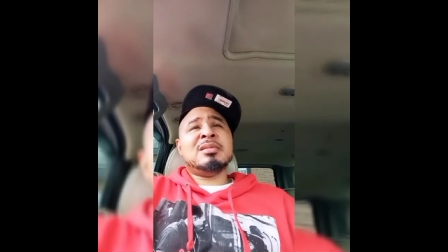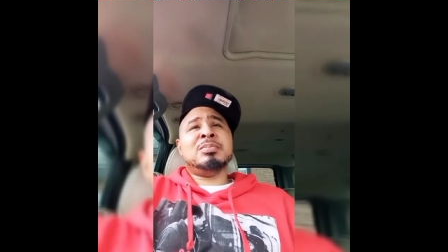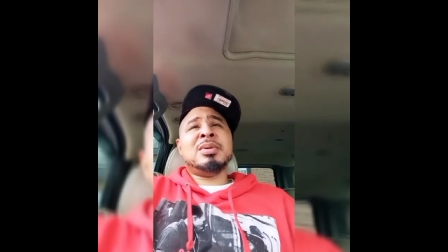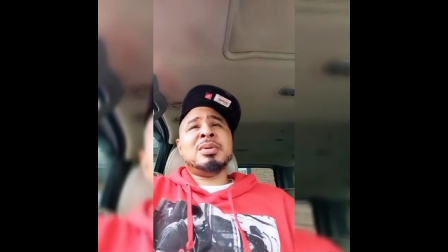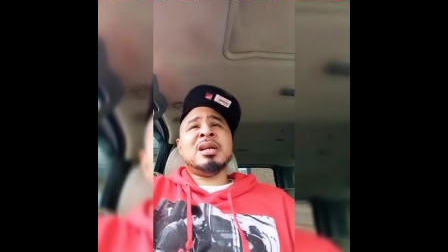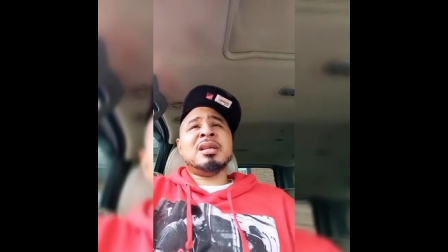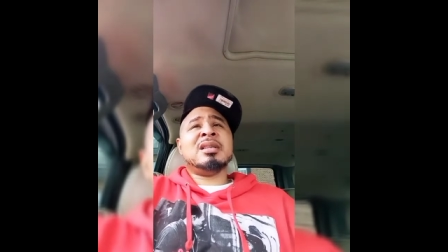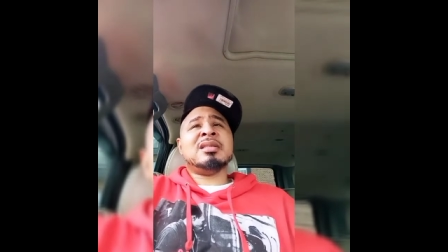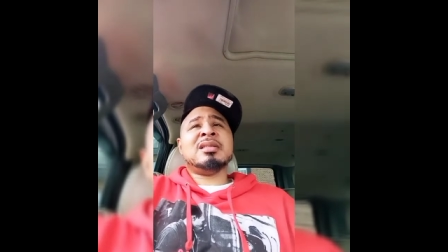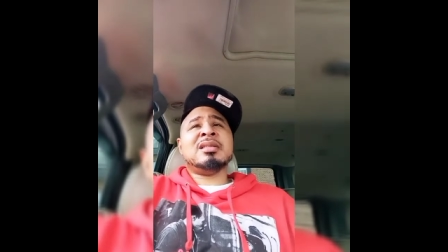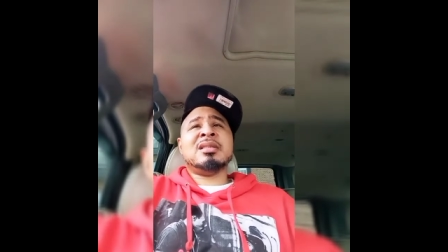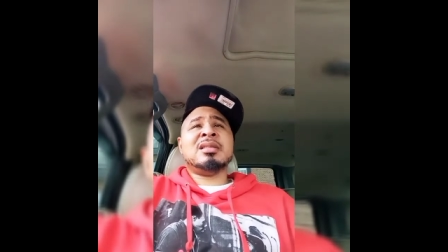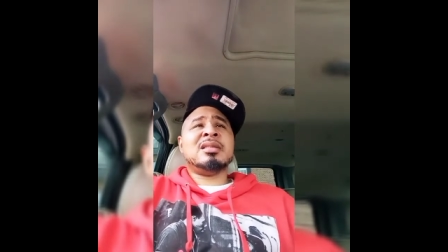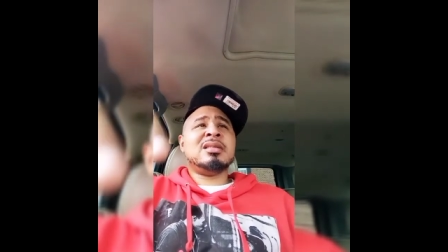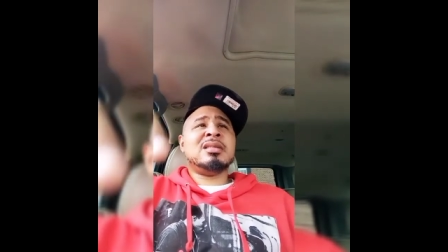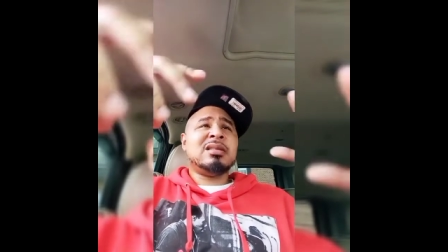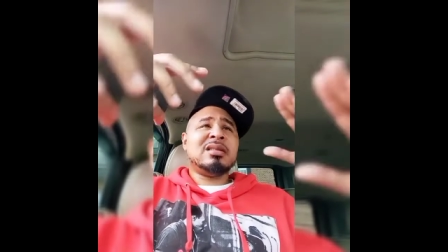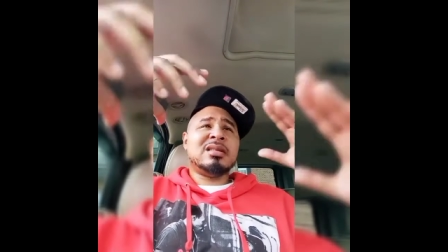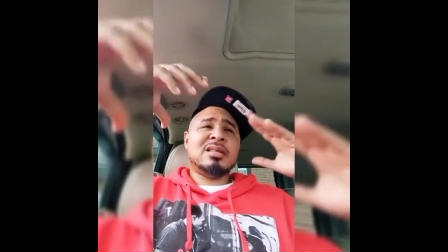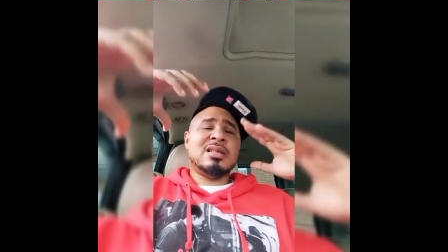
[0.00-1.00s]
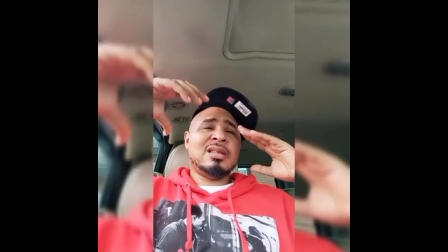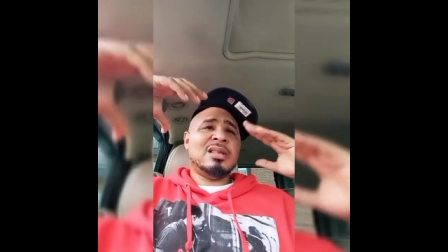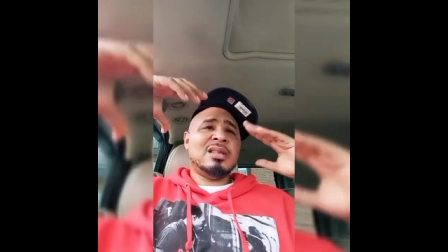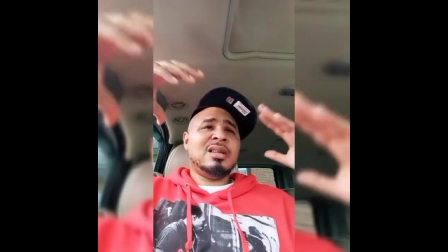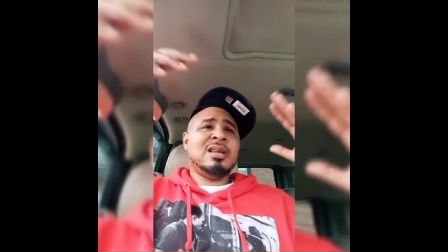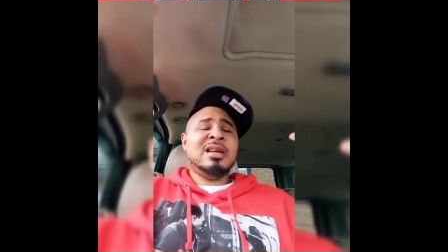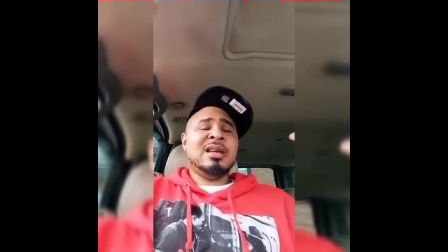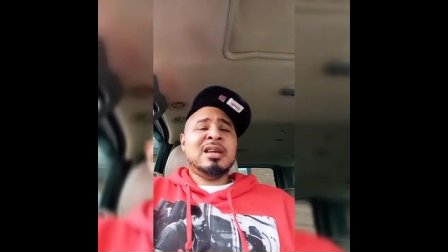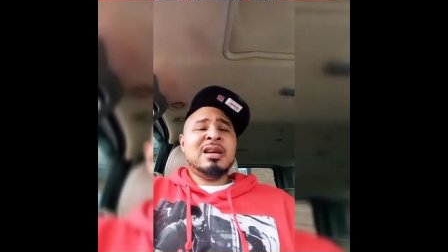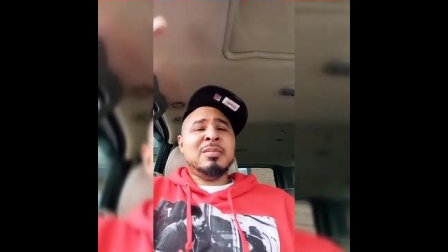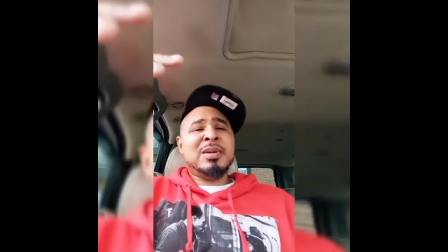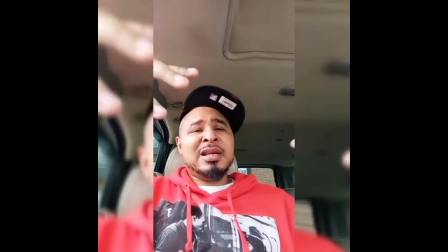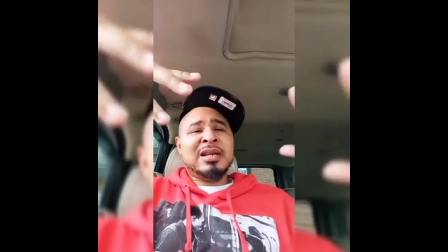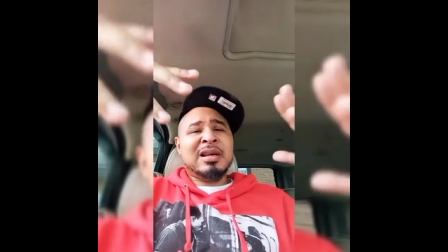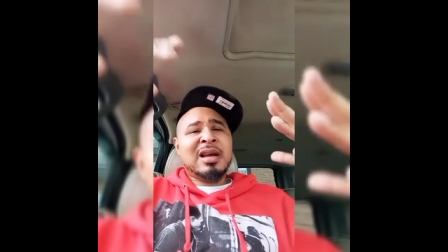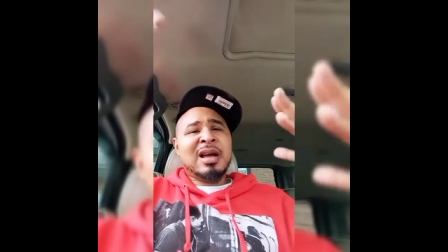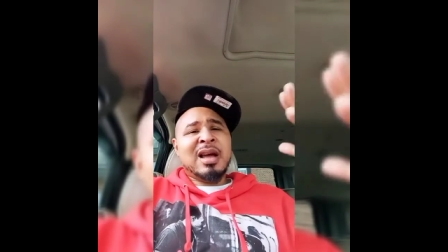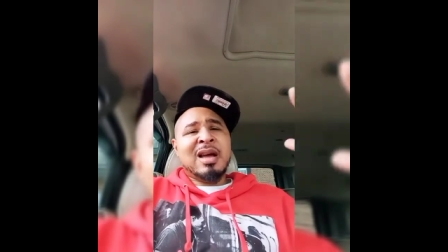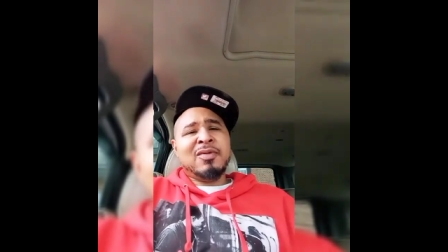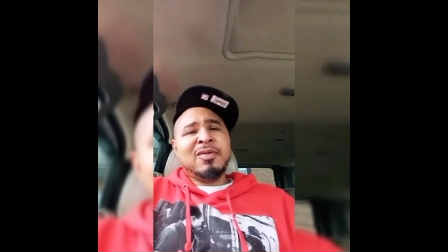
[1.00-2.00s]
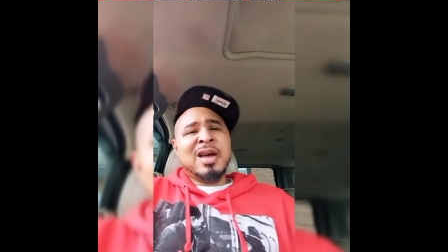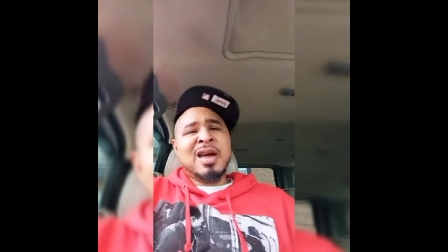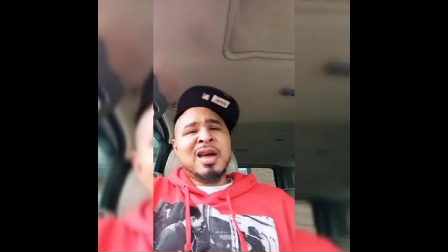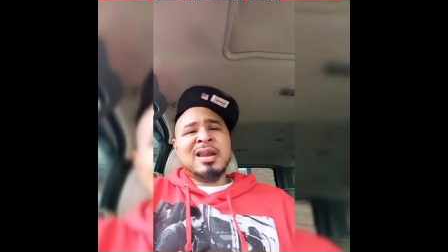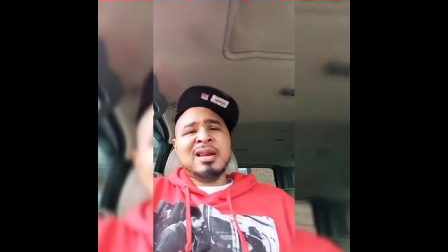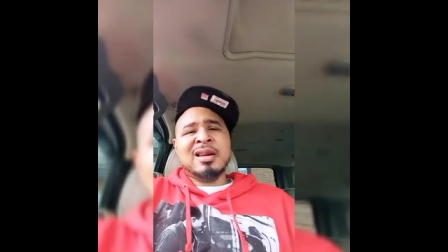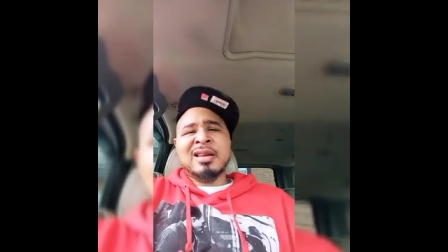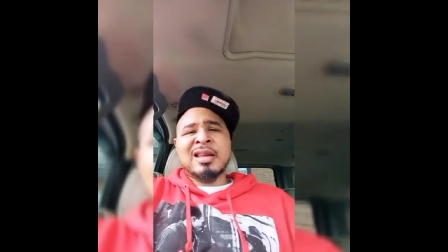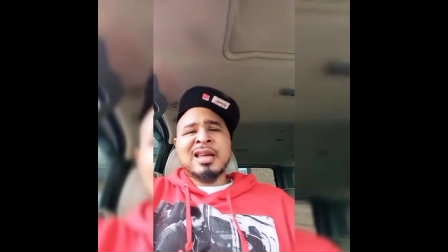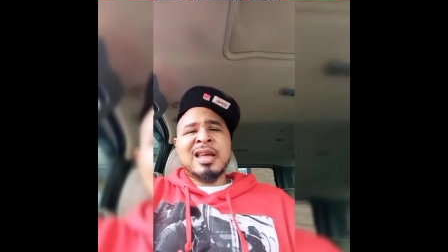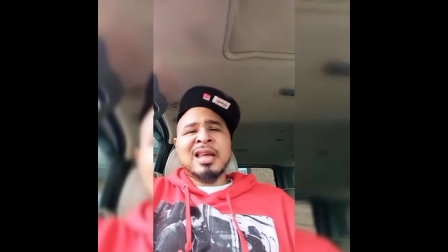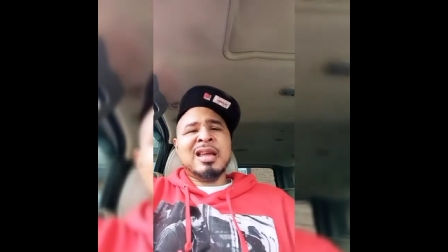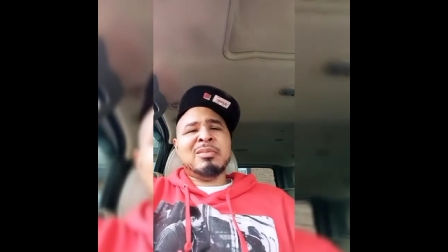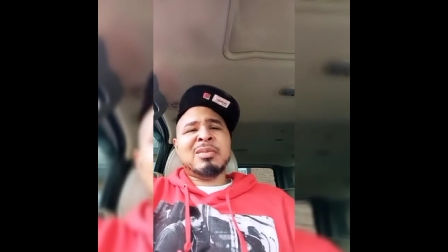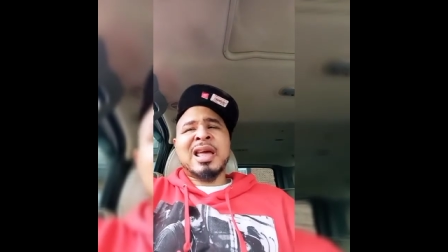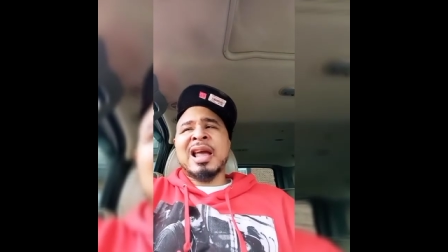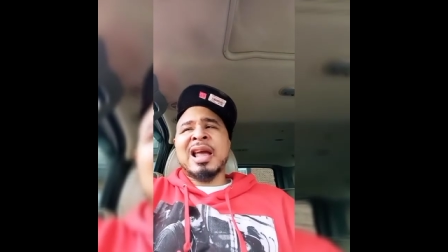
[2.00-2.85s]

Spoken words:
buckets it come in the confine of the game.